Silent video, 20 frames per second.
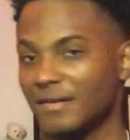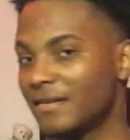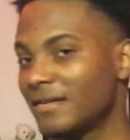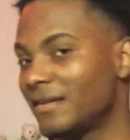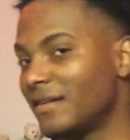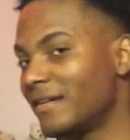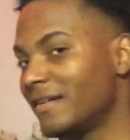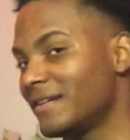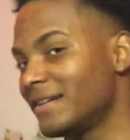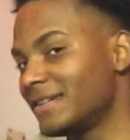
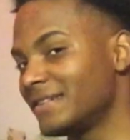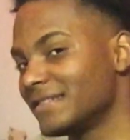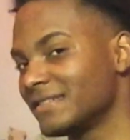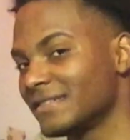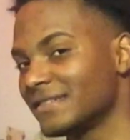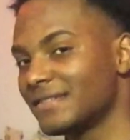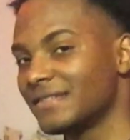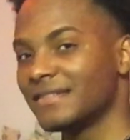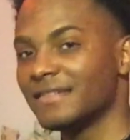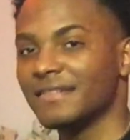There it is.
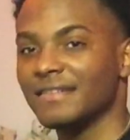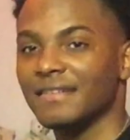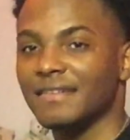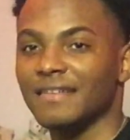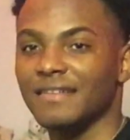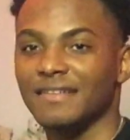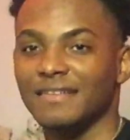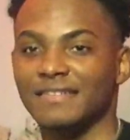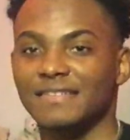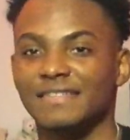
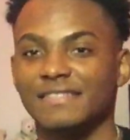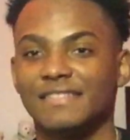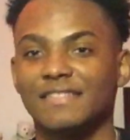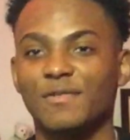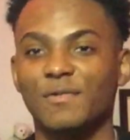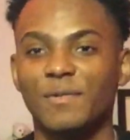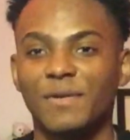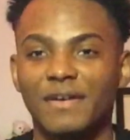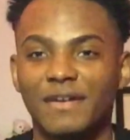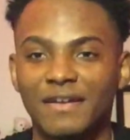This is the
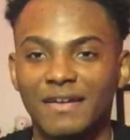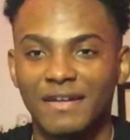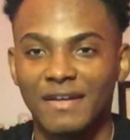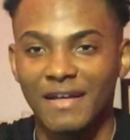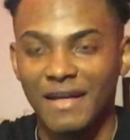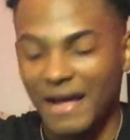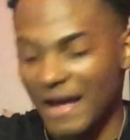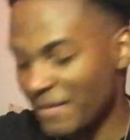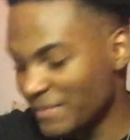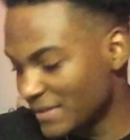one.
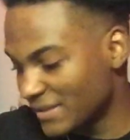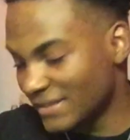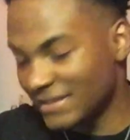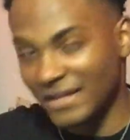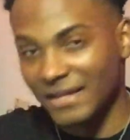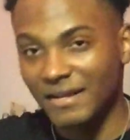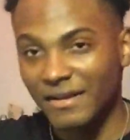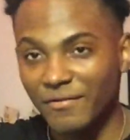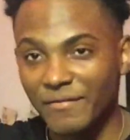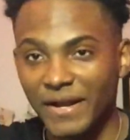I'm
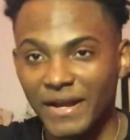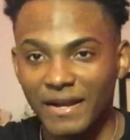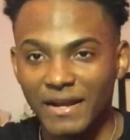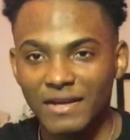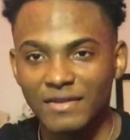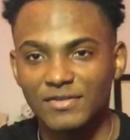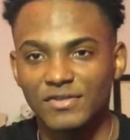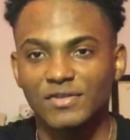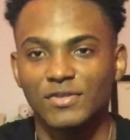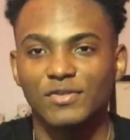sitting right
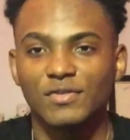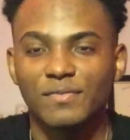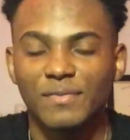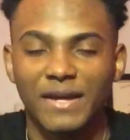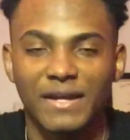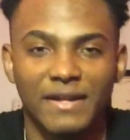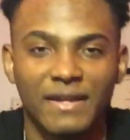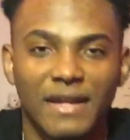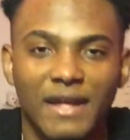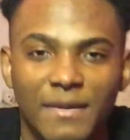now, so you
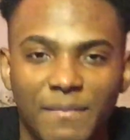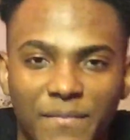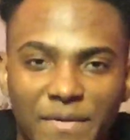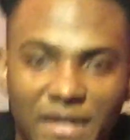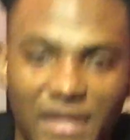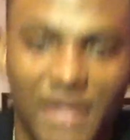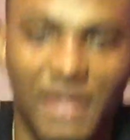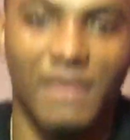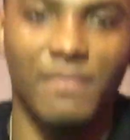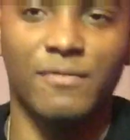might not be
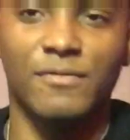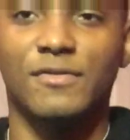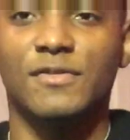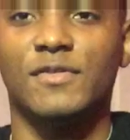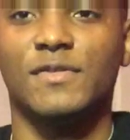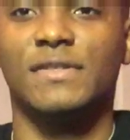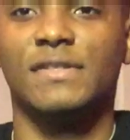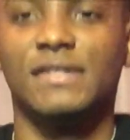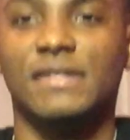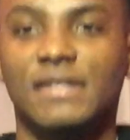able
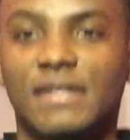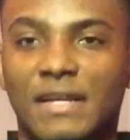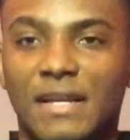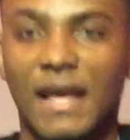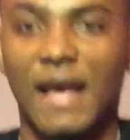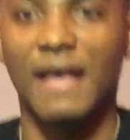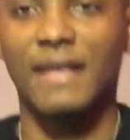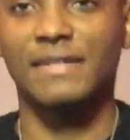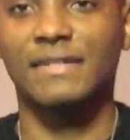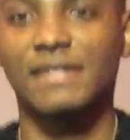to see it
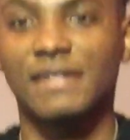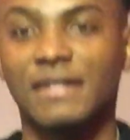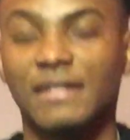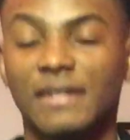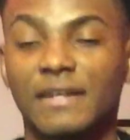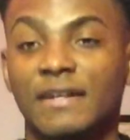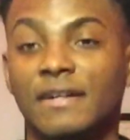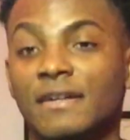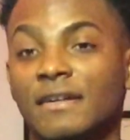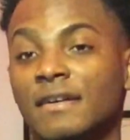as
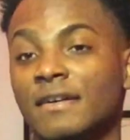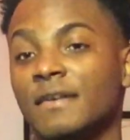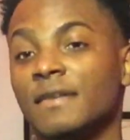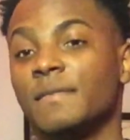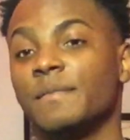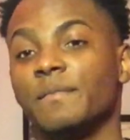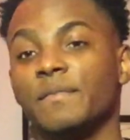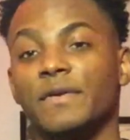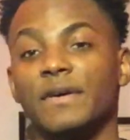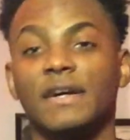clear,
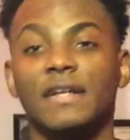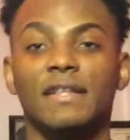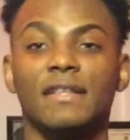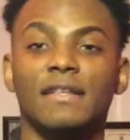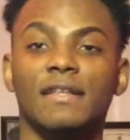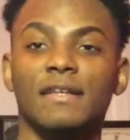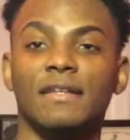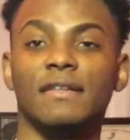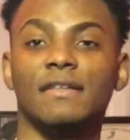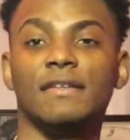but
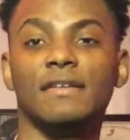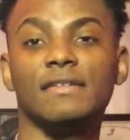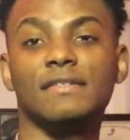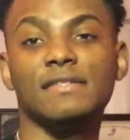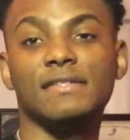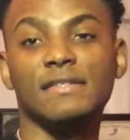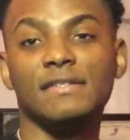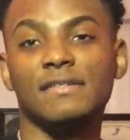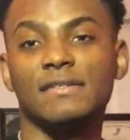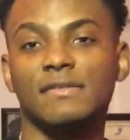this
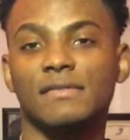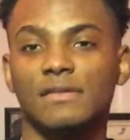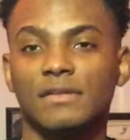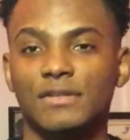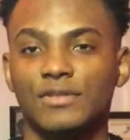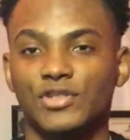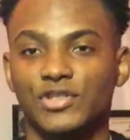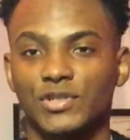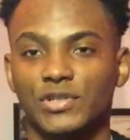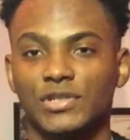is the
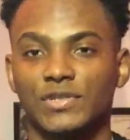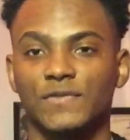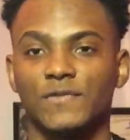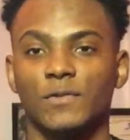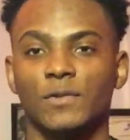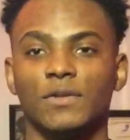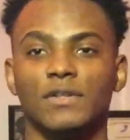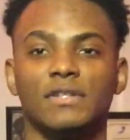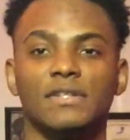George Floyd.